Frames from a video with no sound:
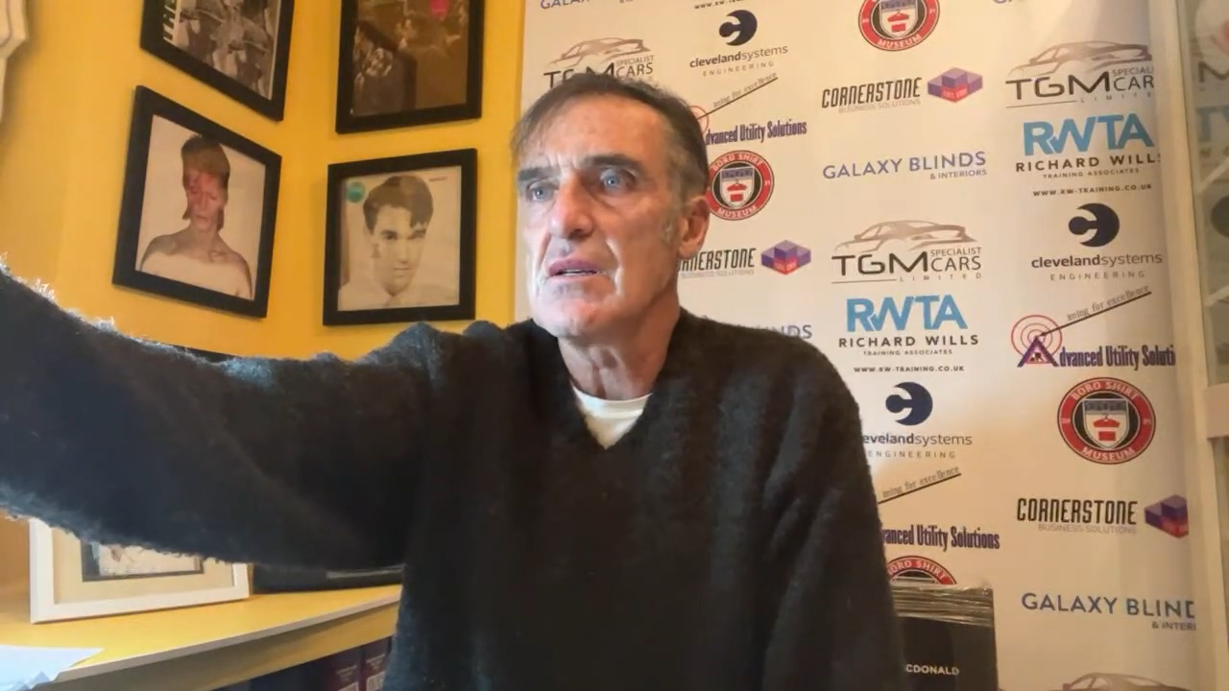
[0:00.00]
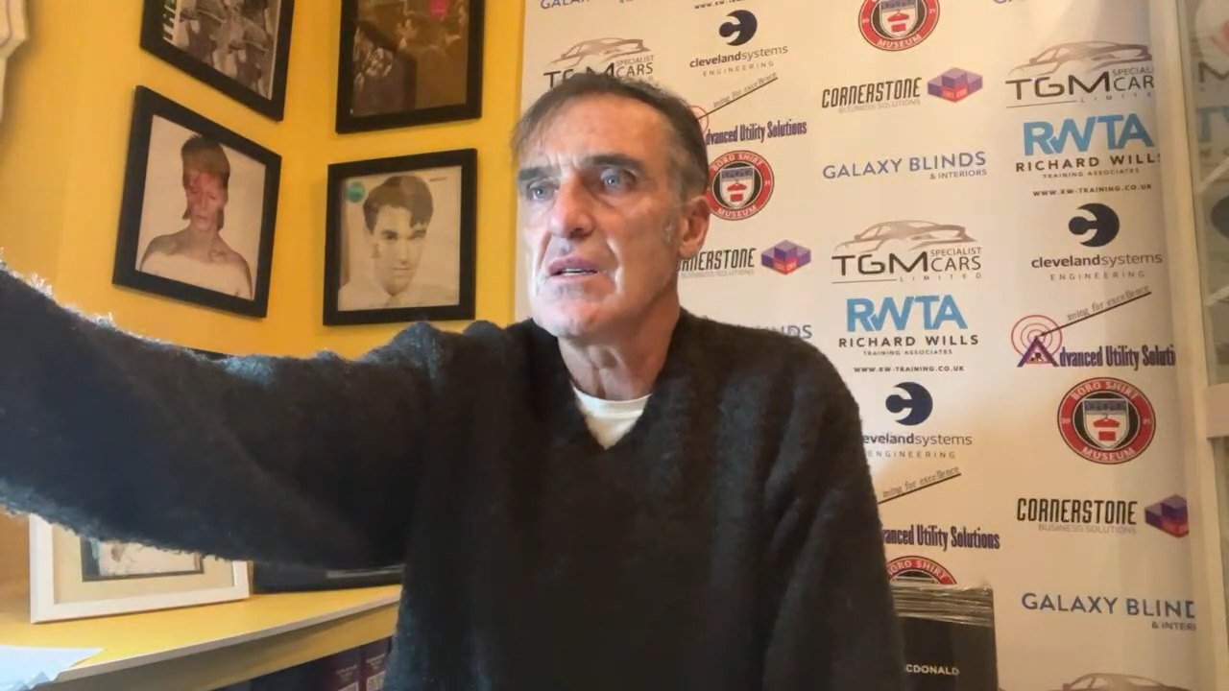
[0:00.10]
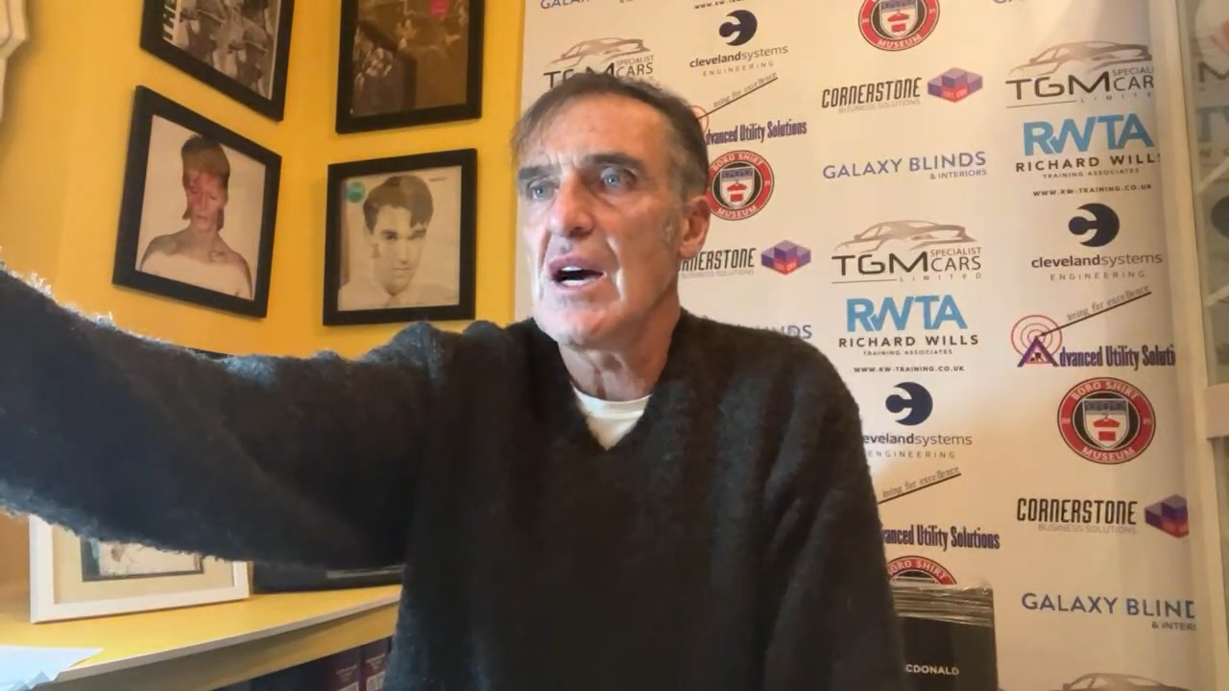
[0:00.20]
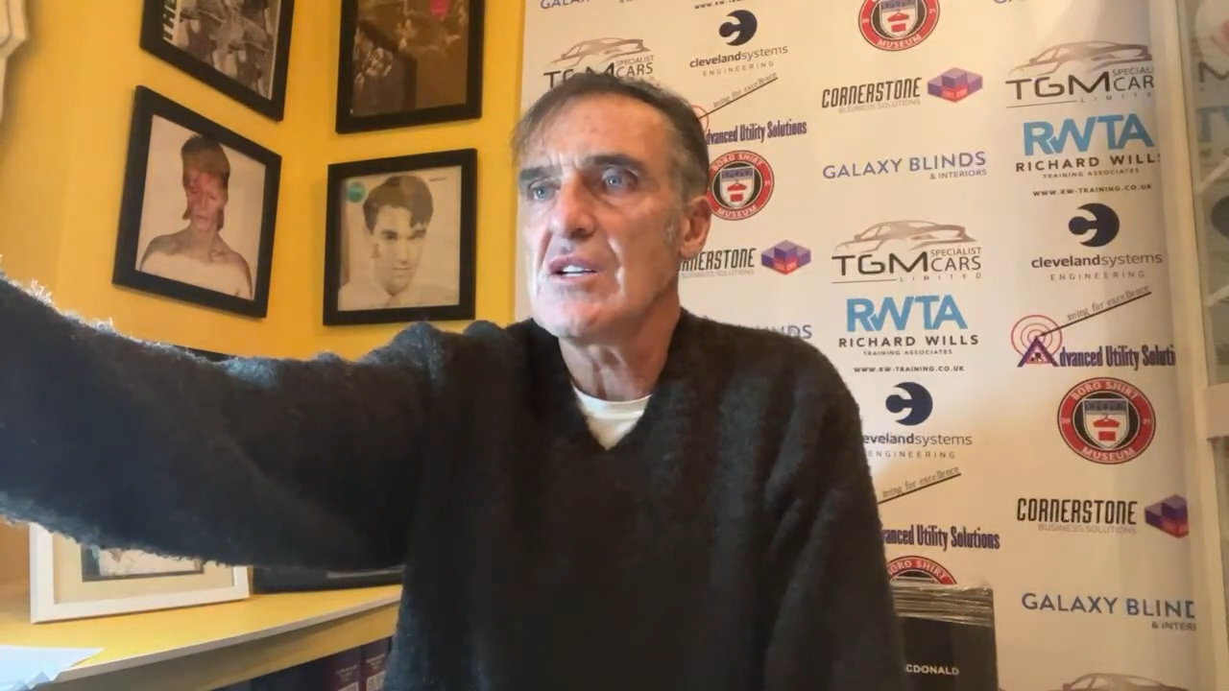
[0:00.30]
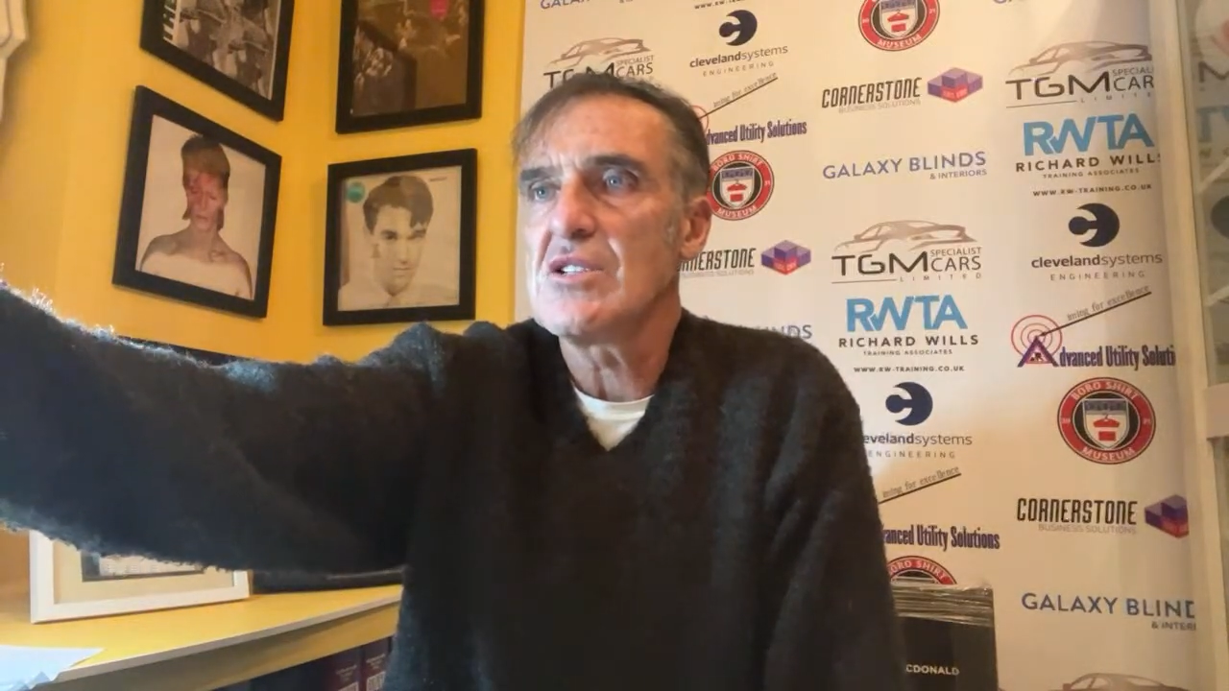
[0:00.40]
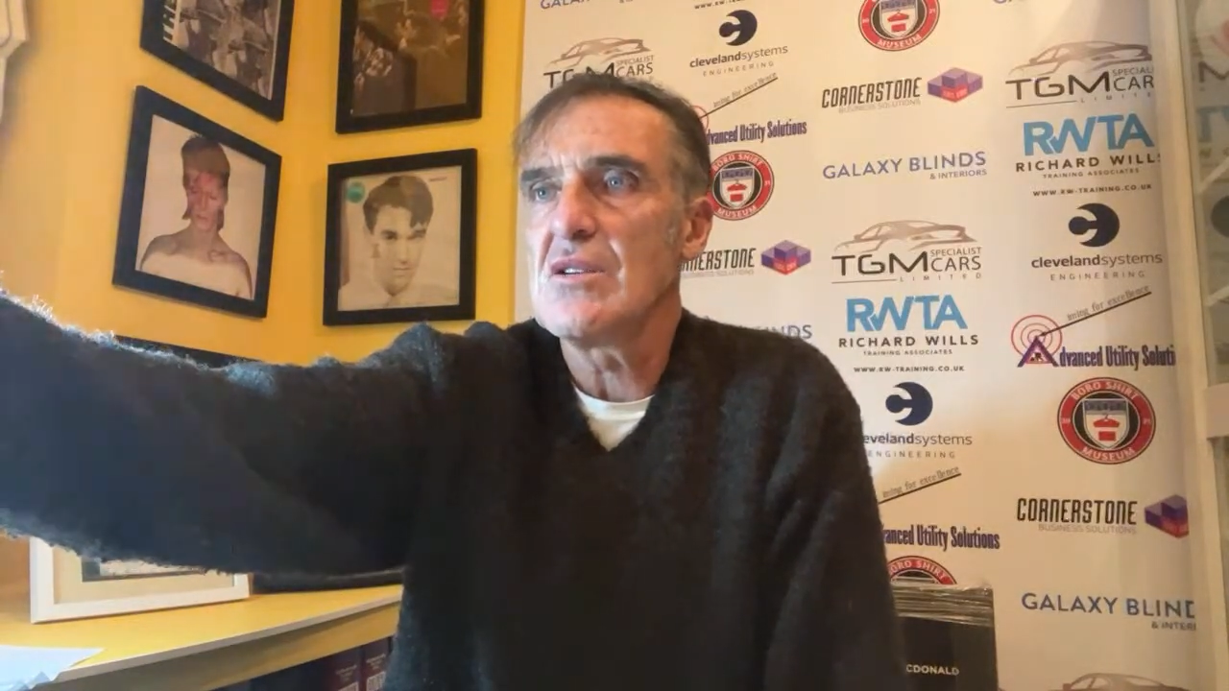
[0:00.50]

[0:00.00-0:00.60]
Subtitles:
cash.